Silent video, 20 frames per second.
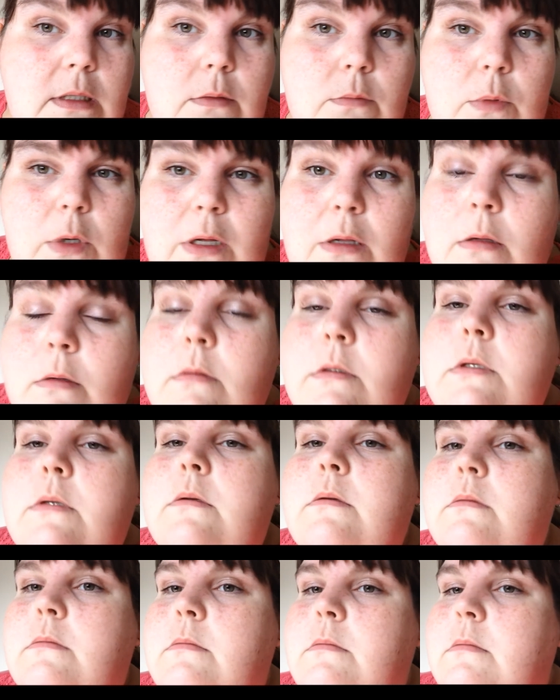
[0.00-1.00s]
Well,
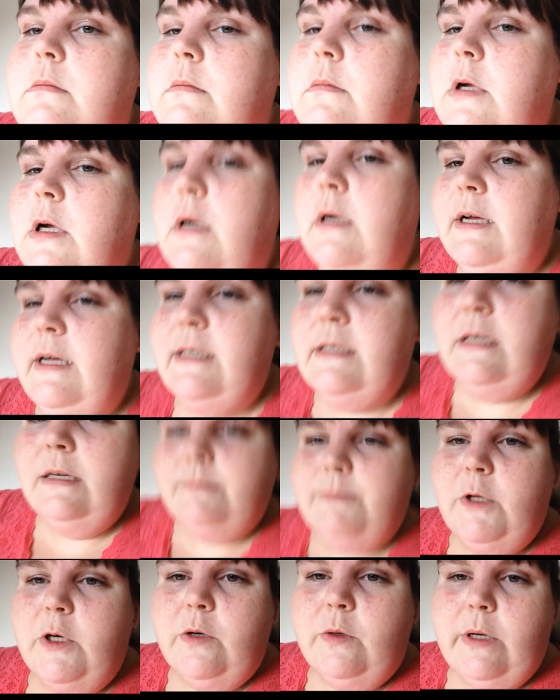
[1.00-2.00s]
I guess
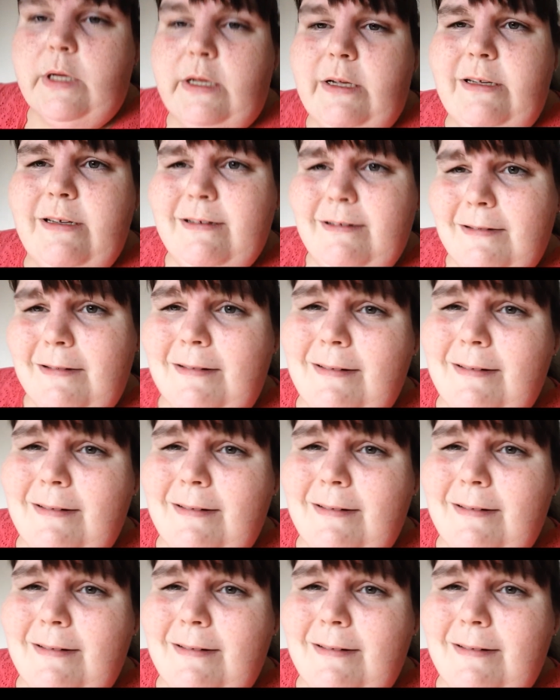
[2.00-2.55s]
I'm not great.